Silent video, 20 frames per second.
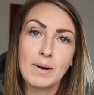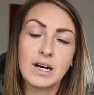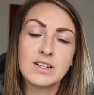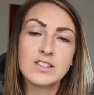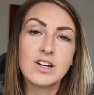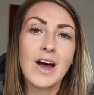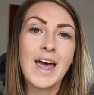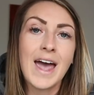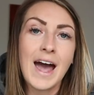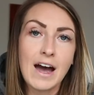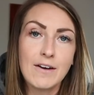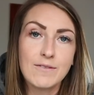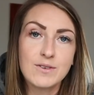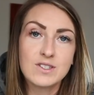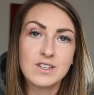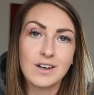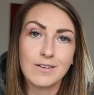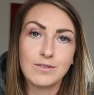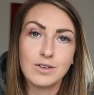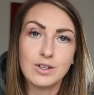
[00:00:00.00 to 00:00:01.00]
but I have
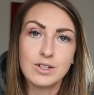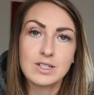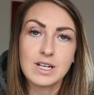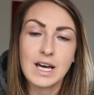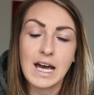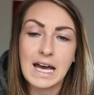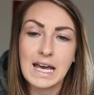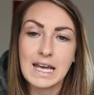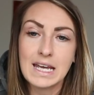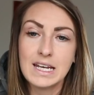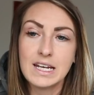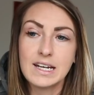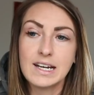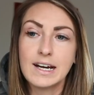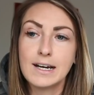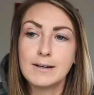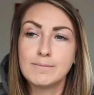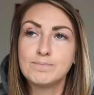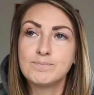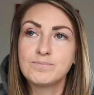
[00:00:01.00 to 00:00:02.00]
suffered a
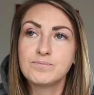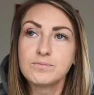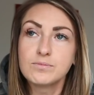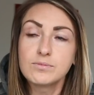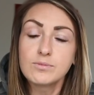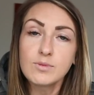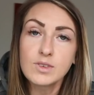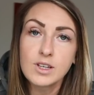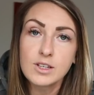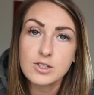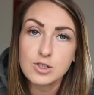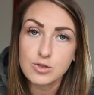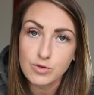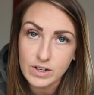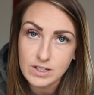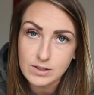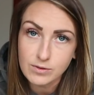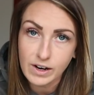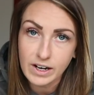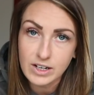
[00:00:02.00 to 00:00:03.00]

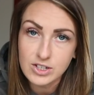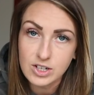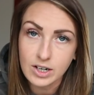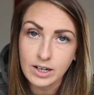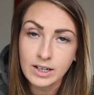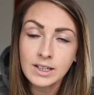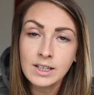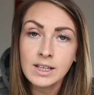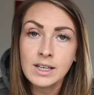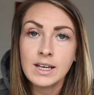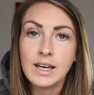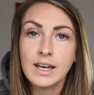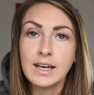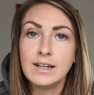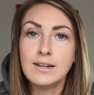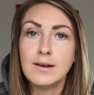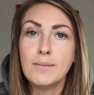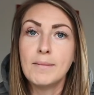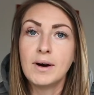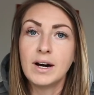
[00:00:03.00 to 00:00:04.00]
stress fracture
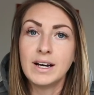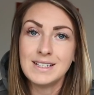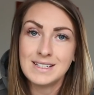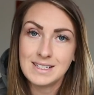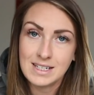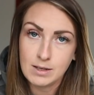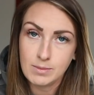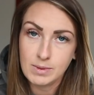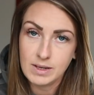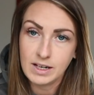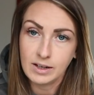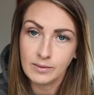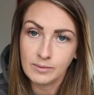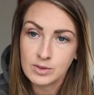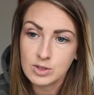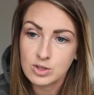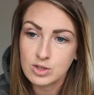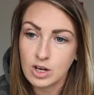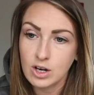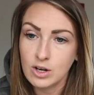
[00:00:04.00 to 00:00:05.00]
in my tibia.
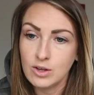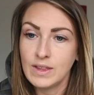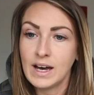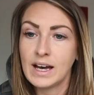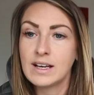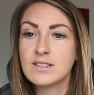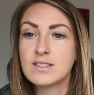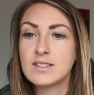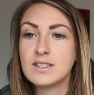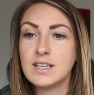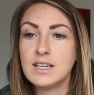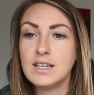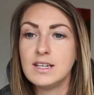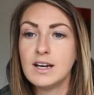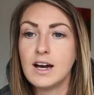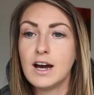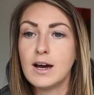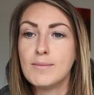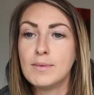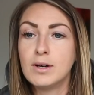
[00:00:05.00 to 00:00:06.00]
So that's
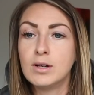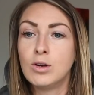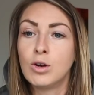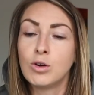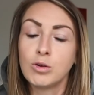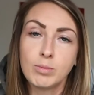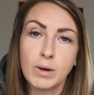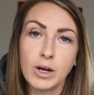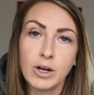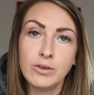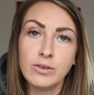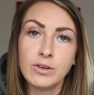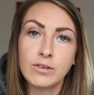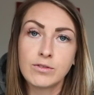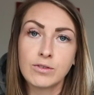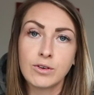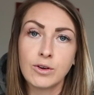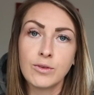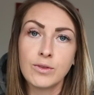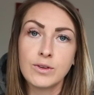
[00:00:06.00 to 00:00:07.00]
the long bone
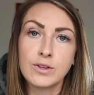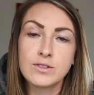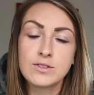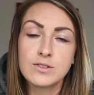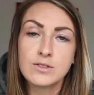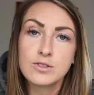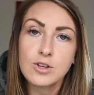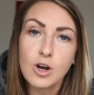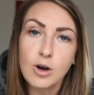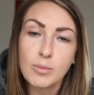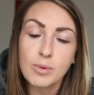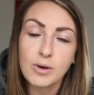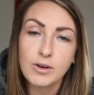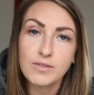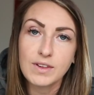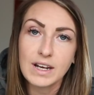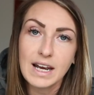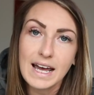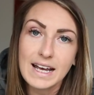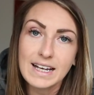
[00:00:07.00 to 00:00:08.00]
on the top
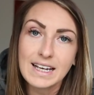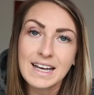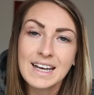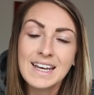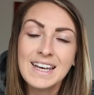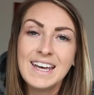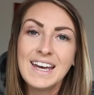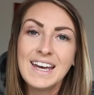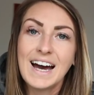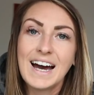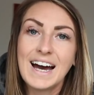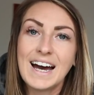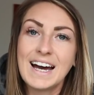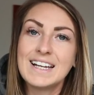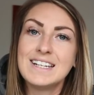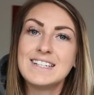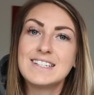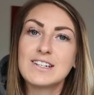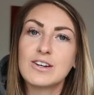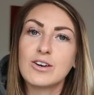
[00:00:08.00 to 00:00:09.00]
of the leg,
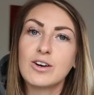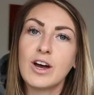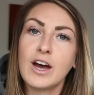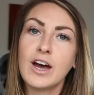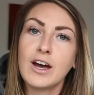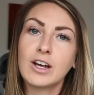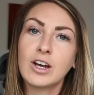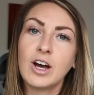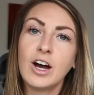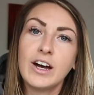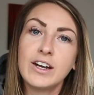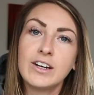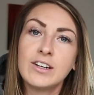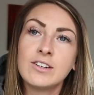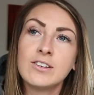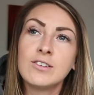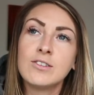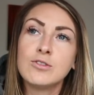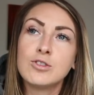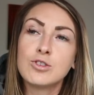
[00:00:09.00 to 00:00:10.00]
and
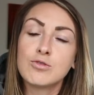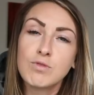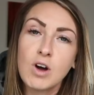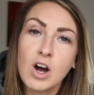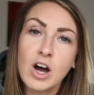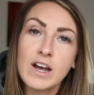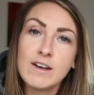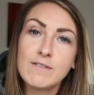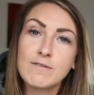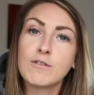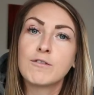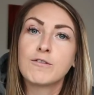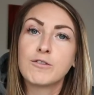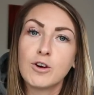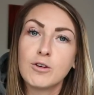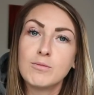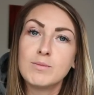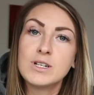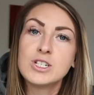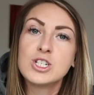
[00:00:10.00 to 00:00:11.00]
can derive
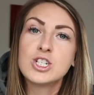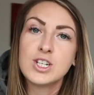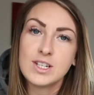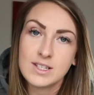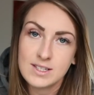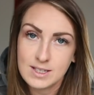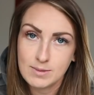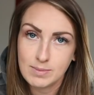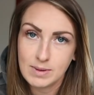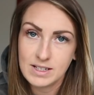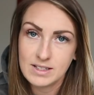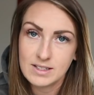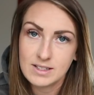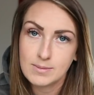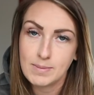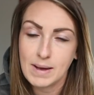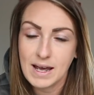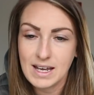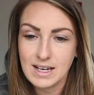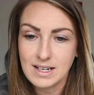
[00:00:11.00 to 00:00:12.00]
from shin
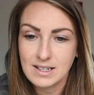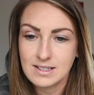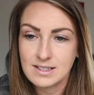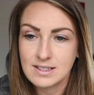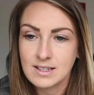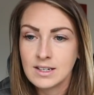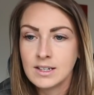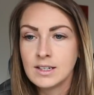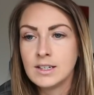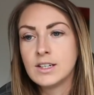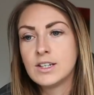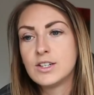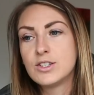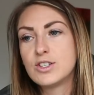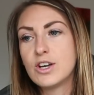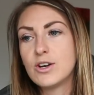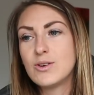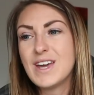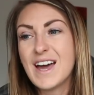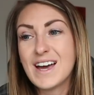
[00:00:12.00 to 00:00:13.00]
splints pains.
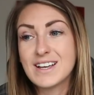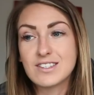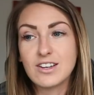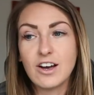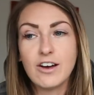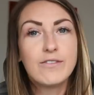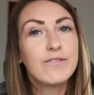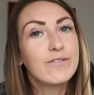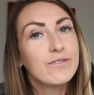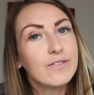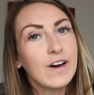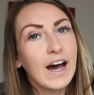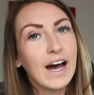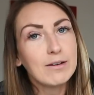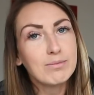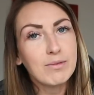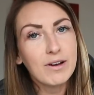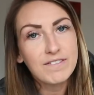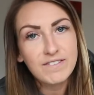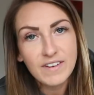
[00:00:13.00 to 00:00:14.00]
So yes, I've
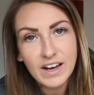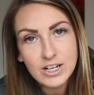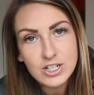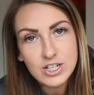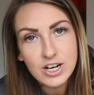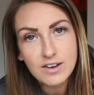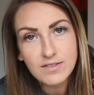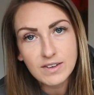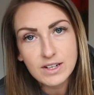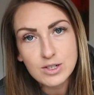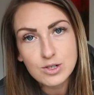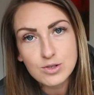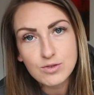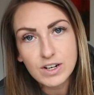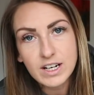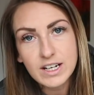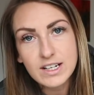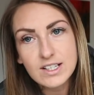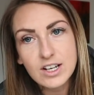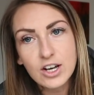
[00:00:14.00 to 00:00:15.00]
had my fair share of
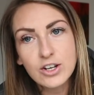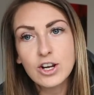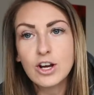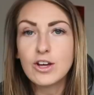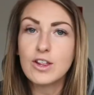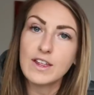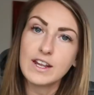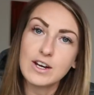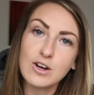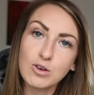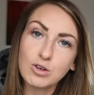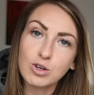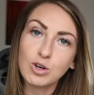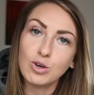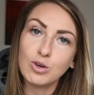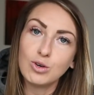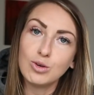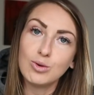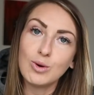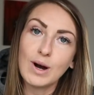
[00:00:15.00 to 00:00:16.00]
injuries. I know that they're not
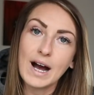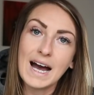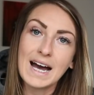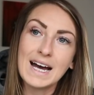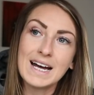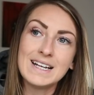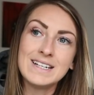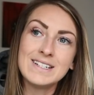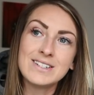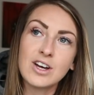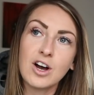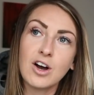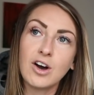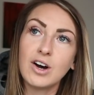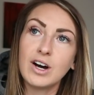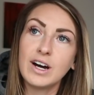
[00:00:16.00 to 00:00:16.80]
cool, and